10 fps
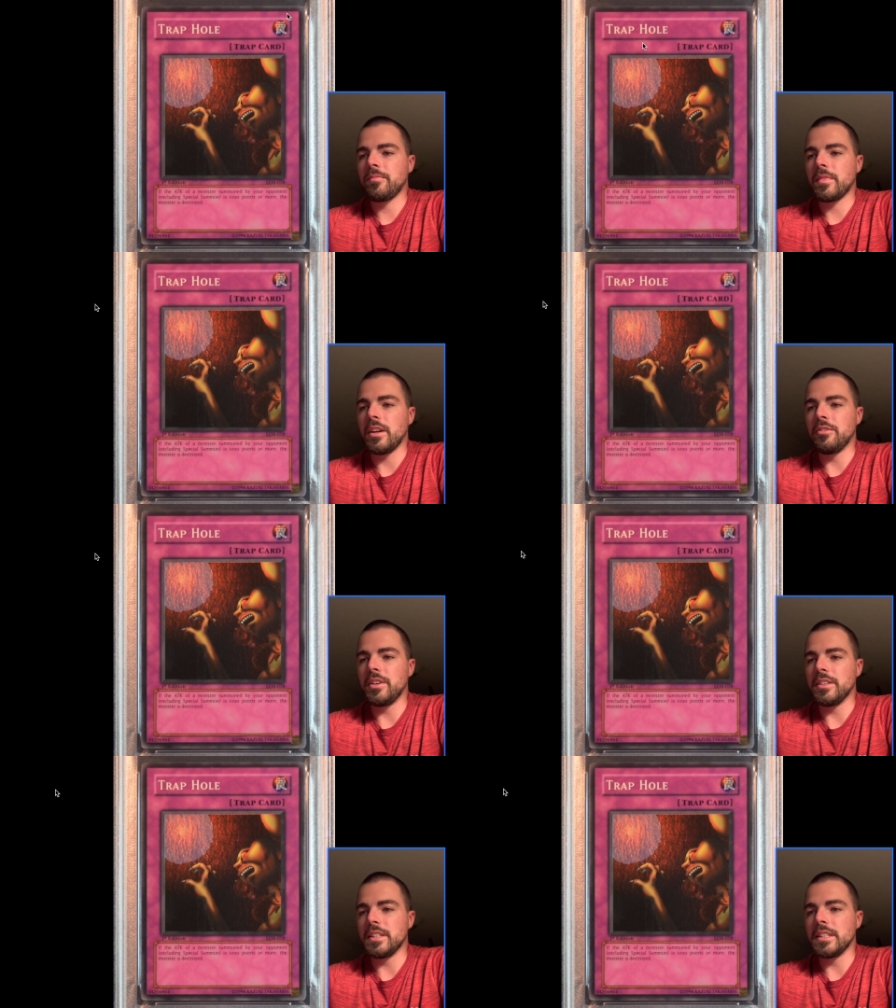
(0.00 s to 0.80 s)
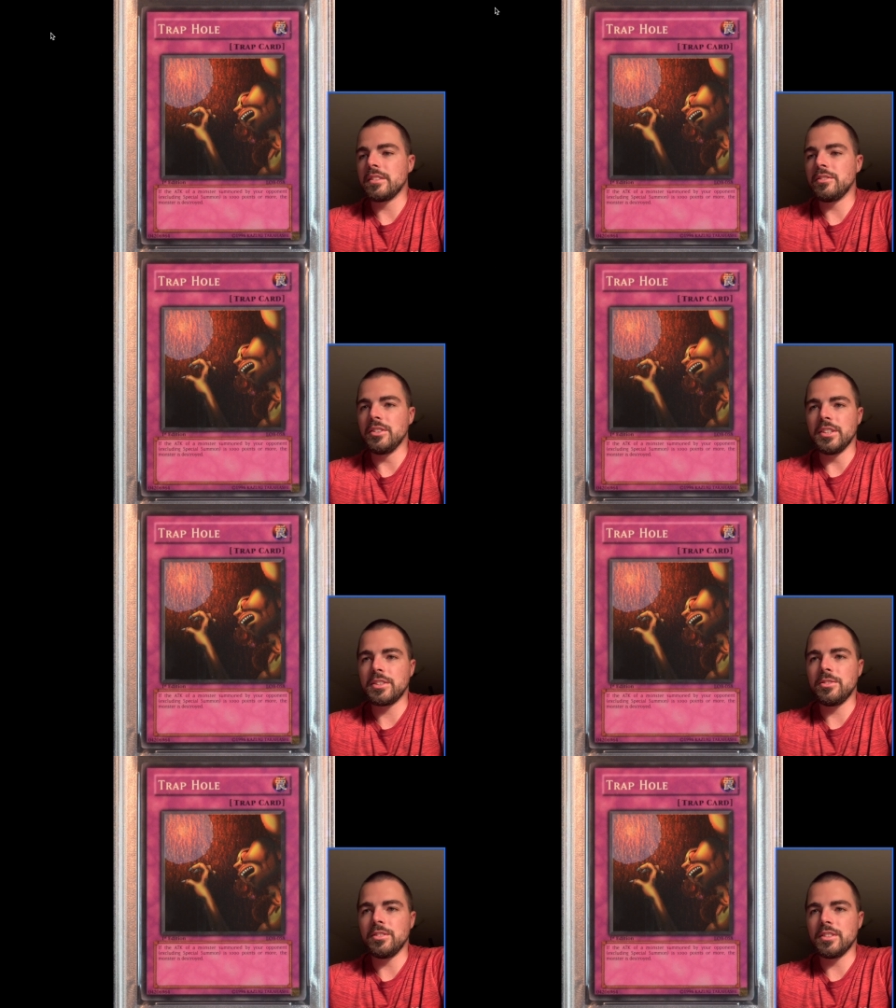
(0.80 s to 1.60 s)
a really really
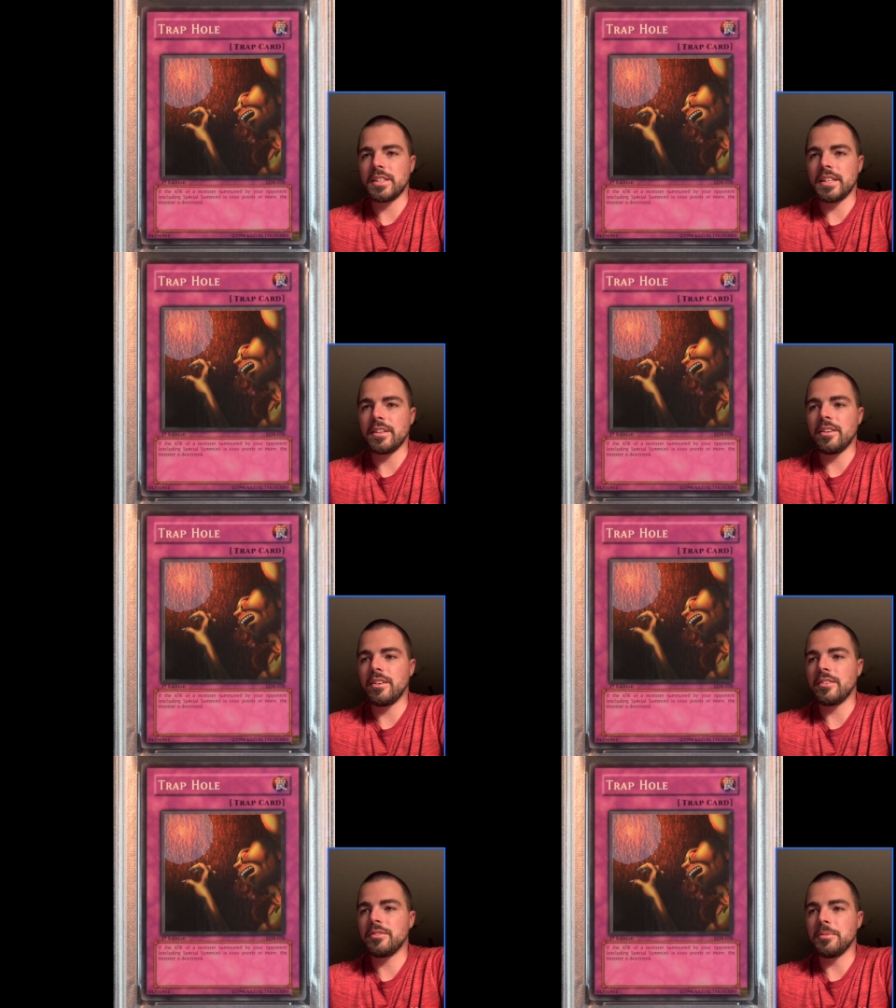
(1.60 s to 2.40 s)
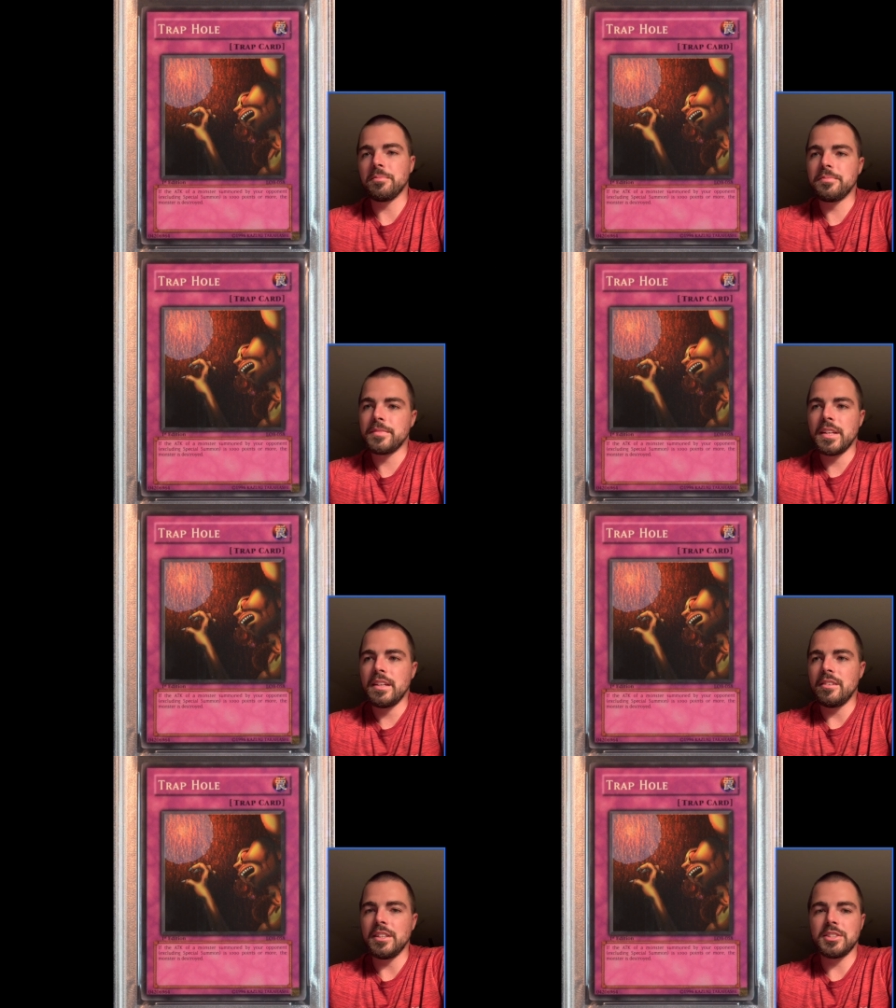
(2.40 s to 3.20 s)
cool looking card from
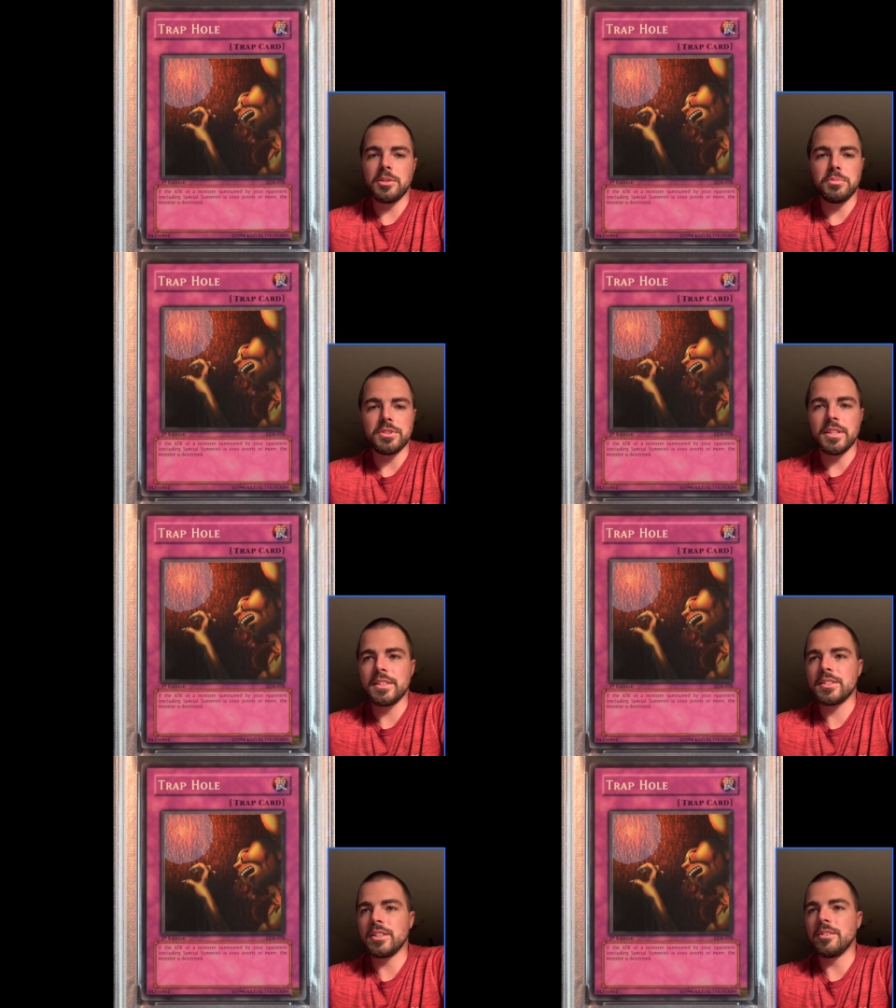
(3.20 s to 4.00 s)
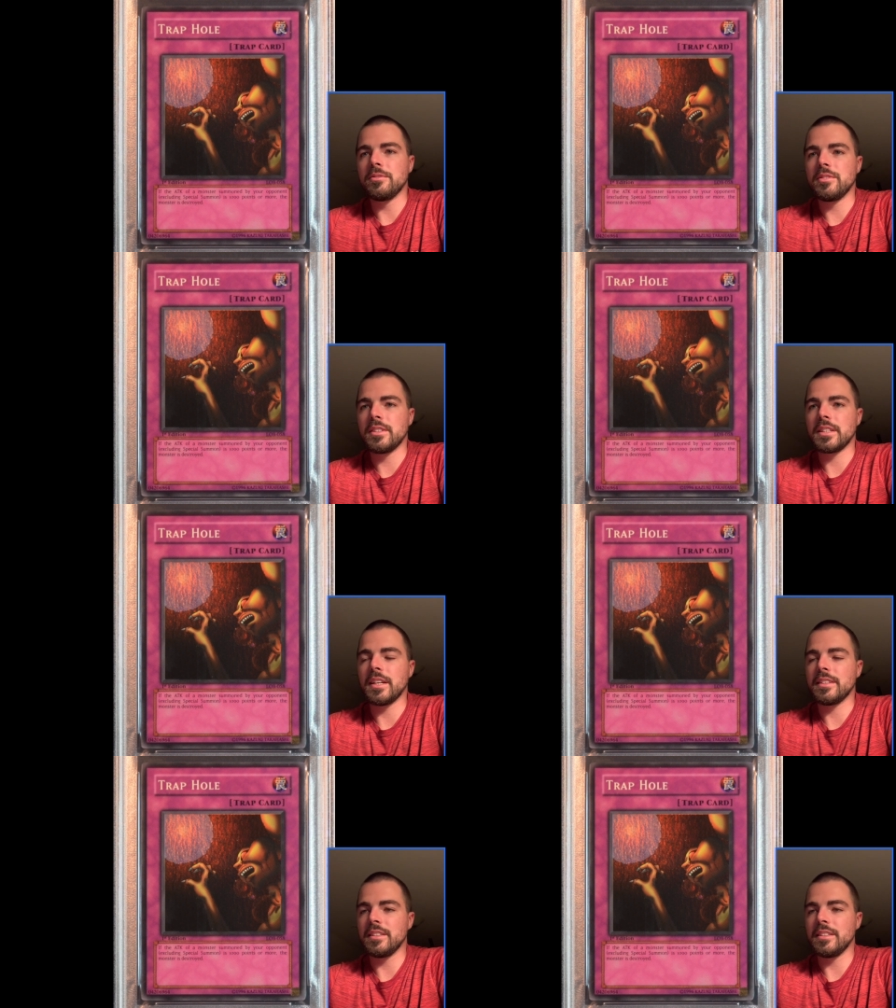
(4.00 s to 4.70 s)
Legend of Blue Eyes. So got the